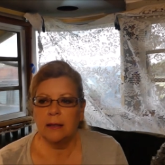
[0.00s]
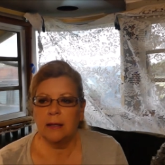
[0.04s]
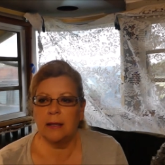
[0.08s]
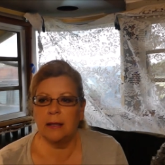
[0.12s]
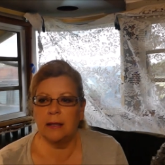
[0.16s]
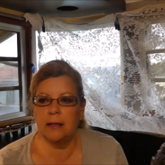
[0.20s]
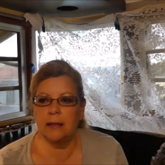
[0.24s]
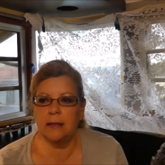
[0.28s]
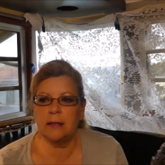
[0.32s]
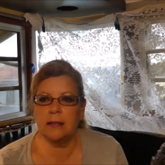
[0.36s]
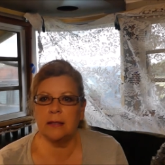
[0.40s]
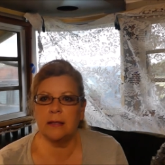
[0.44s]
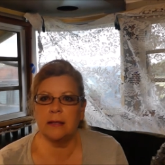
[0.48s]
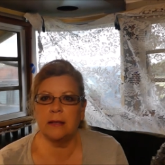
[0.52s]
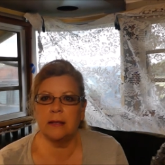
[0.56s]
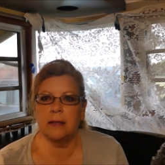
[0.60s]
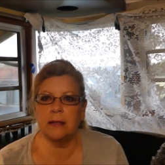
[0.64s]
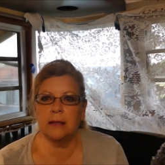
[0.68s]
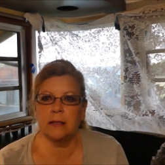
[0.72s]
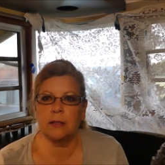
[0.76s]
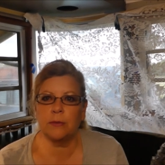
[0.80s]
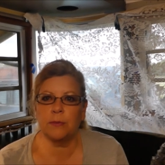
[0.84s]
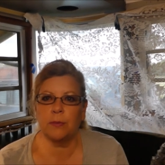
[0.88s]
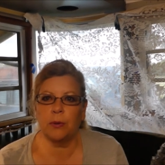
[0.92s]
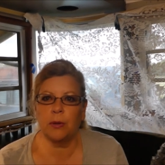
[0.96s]
into
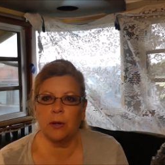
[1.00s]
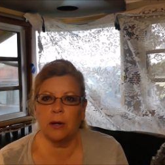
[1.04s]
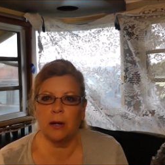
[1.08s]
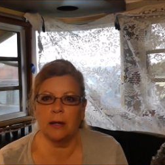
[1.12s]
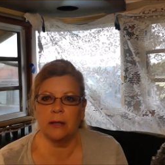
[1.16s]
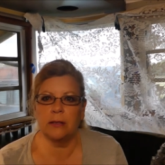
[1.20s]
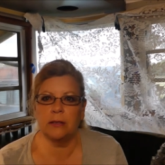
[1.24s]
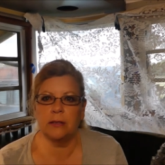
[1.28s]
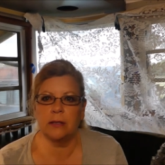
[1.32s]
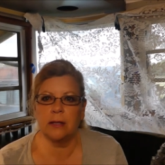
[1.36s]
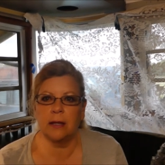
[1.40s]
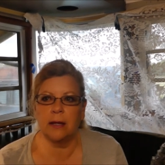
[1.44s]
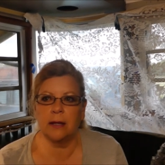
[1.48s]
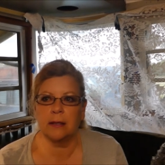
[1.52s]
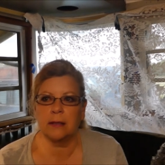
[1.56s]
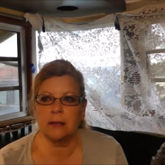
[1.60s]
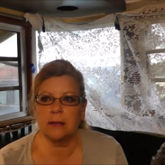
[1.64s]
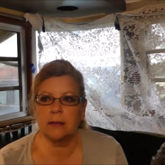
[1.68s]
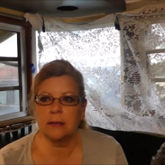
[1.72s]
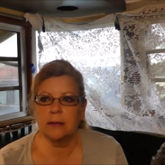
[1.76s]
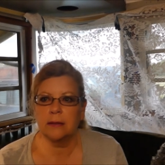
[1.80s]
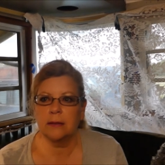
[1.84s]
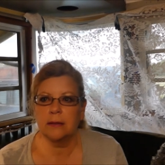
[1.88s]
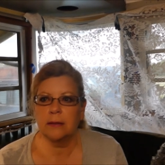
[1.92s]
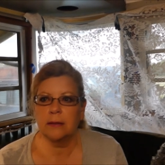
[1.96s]
this project.